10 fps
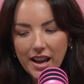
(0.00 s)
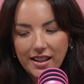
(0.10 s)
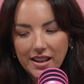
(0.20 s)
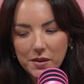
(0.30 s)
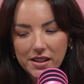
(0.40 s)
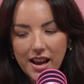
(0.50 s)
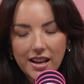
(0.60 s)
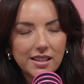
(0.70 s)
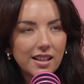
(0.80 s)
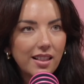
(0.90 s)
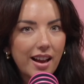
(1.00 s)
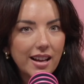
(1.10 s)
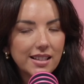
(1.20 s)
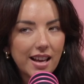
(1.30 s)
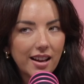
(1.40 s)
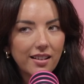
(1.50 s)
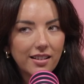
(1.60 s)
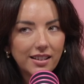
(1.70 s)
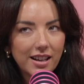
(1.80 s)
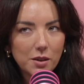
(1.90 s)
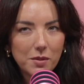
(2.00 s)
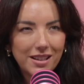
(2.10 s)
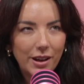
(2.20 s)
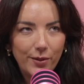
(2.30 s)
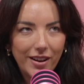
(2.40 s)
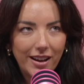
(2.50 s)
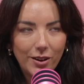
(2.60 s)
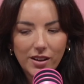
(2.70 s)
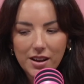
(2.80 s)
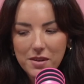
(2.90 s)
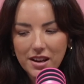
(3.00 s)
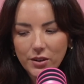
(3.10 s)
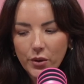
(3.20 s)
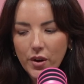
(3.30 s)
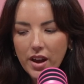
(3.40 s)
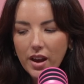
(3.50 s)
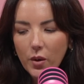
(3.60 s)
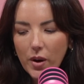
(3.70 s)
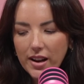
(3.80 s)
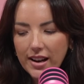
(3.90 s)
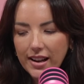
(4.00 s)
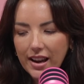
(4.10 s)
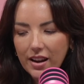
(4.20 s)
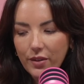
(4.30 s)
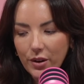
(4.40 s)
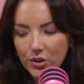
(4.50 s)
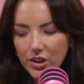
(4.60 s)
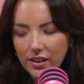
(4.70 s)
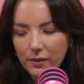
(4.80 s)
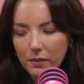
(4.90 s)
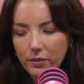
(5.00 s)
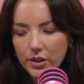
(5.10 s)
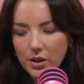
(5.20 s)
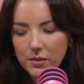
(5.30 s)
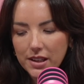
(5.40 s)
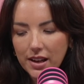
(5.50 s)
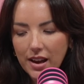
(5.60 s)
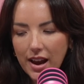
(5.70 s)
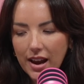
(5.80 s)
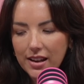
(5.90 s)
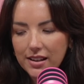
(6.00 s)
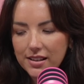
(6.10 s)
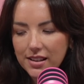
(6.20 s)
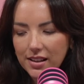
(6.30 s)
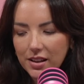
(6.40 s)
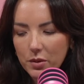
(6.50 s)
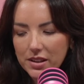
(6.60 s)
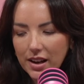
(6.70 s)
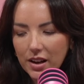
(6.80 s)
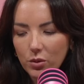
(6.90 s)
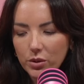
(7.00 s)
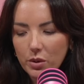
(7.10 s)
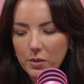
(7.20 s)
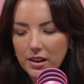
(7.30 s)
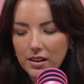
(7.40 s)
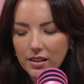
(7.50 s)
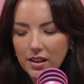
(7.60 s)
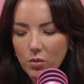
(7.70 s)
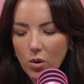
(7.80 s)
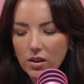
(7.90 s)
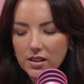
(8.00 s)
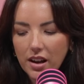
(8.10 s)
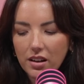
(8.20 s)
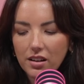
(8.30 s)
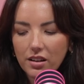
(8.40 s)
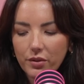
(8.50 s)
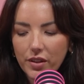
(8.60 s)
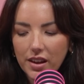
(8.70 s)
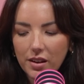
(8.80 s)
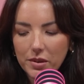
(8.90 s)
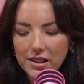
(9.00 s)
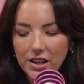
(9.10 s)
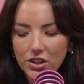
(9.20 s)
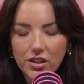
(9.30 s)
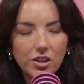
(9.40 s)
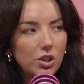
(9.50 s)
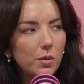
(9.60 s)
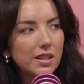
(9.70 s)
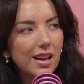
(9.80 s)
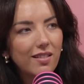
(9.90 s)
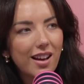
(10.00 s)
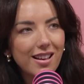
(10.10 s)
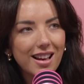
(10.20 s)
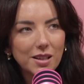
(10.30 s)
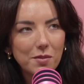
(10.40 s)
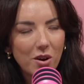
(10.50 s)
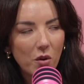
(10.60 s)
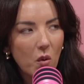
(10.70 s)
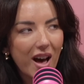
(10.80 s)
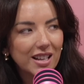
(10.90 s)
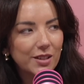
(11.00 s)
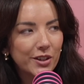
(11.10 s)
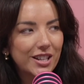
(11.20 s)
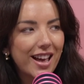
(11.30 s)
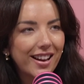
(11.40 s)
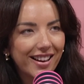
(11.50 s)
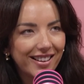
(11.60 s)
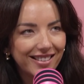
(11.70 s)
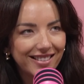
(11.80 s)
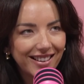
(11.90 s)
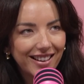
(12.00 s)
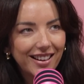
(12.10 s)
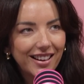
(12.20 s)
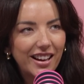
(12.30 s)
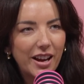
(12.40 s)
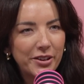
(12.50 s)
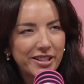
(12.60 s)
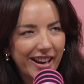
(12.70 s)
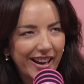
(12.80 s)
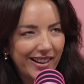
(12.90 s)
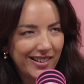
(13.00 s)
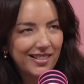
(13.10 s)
in, this is last thing on Christmas Eve, right? Not like me at all. Went in to get a voucher for somebody and there was like an old woman that walked out of the beauticians and she was like, right, that's me all waxed for Santa. I was like,